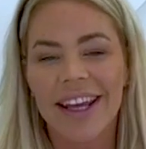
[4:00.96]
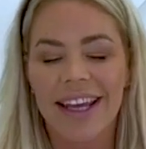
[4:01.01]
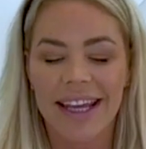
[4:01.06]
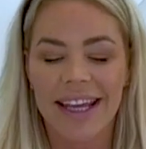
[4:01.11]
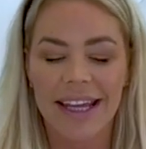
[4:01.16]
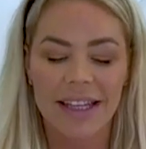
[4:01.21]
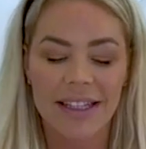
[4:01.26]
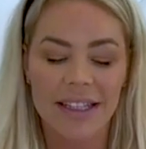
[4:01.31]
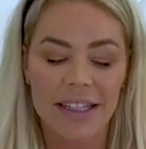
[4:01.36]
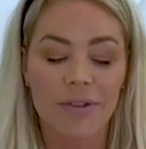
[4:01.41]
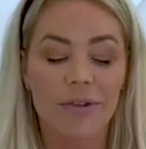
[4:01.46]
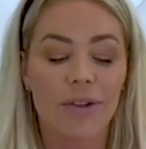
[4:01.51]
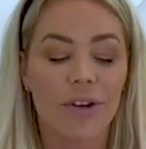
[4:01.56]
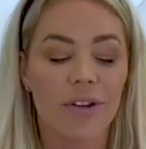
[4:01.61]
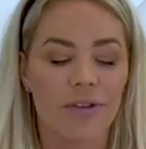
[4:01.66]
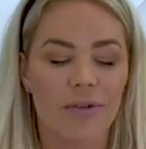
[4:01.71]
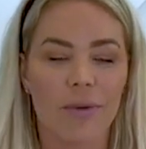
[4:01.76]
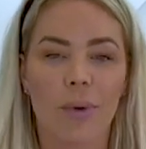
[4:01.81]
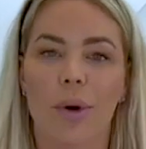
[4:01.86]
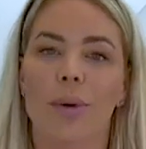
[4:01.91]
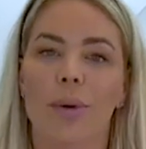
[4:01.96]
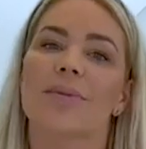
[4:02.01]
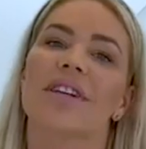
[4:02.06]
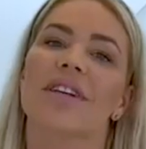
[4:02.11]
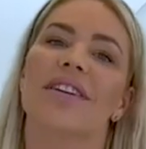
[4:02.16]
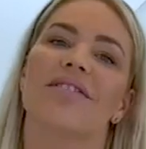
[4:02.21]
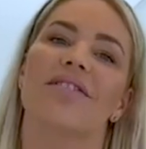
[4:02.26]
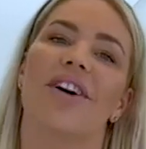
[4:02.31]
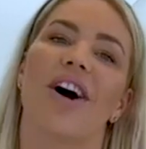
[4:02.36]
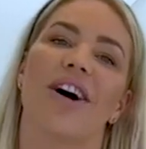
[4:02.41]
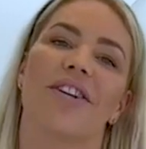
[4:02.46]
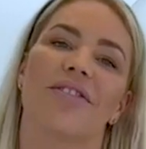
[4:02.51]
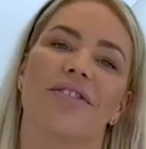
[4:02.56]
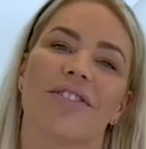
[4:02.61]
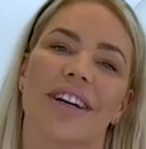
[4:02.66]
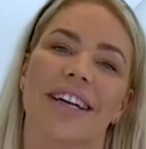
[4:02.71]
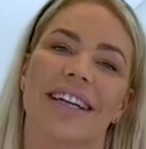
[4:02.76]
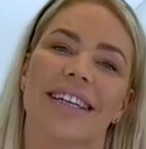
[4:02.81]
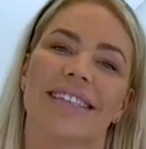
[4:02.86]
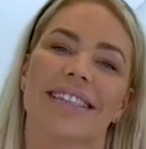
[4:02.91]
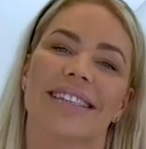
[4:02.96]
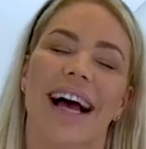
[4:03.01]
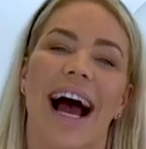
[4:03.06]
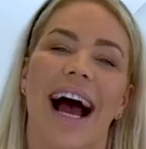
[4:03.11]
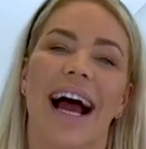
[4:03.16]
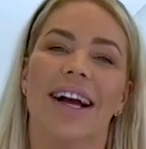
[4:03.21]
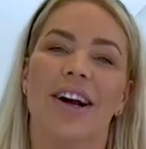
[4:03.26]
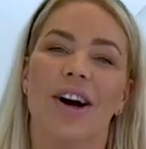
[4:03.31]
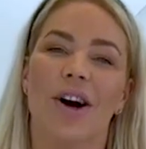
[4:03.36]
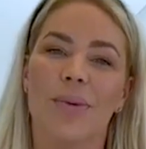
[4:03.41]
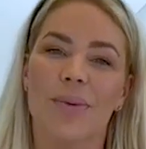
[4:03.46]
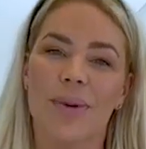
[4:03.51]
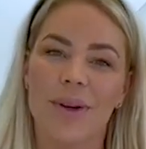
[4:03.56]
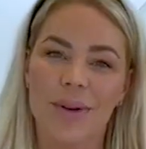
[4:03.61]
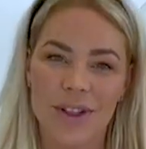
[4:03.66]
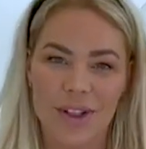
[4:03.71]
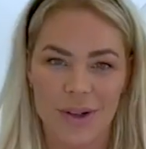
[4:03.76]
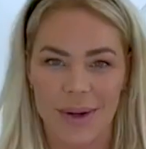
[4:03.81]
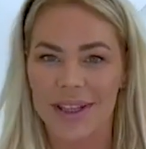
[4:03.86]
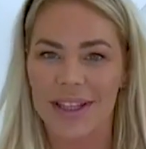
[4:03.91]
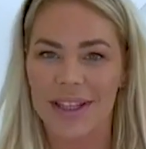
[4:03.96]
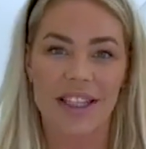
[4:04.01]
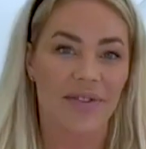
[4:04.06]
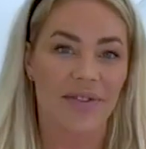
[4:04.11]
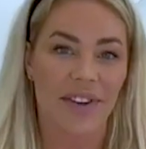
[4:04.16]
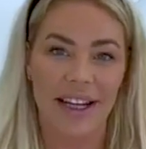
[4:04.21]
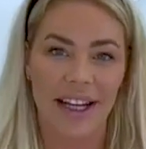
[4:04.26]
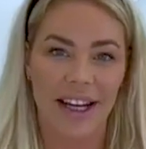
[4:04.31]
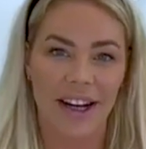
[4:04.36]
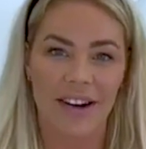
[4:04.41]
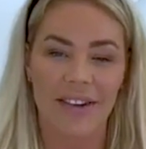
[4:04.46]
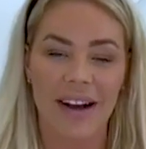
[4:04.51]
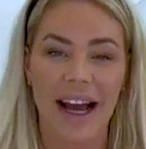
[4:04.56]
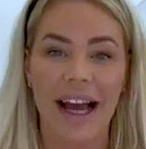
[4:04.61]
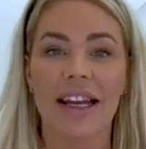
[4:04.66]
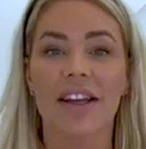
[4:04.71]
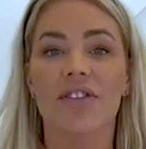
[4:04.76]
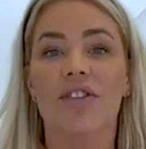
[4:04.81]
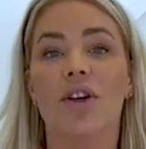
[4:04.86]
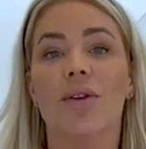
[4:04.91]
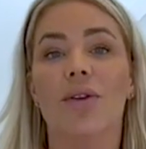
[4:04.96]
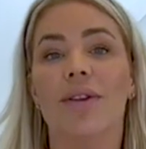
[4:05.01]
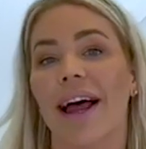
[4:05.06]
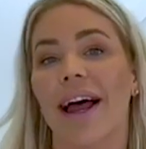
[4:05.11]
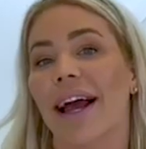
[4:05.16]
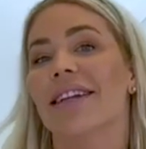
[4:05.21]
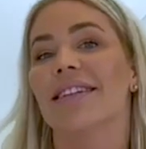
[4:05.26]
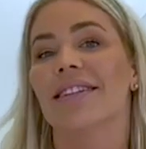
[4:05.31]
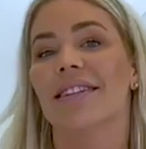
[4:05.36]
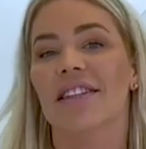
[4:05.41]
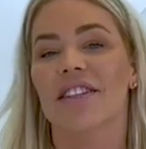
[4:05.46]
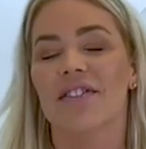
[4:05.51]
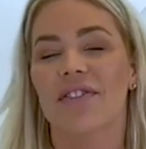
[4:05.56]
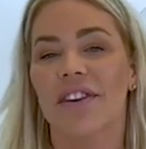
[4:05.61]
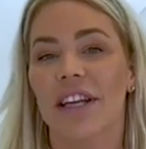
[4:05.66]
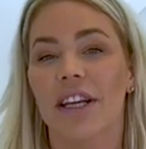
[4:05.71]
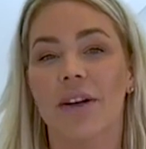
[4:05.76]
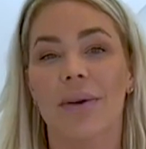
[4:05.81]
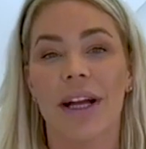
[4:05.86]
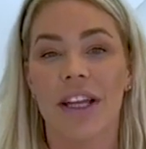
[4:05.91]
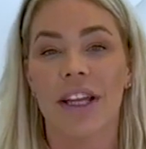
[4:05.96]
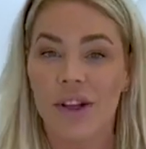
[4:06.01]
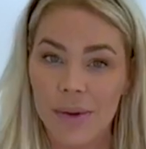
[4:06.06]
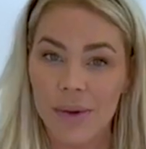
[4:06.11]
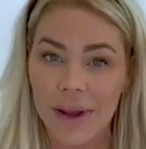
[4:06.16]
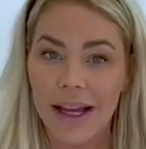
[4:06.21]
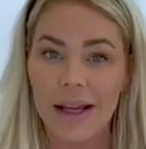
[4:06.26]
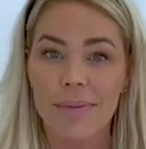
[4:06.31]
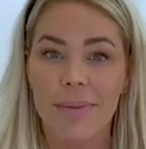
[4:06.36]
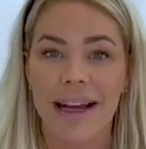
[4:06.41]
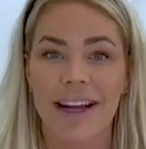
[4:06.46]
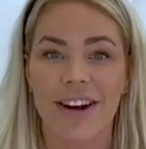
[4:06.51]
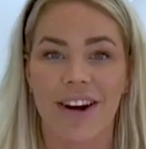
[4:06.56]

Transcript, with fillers: in different forms of offerings. I hope you enjoyed this video, and if you liked this video and you like my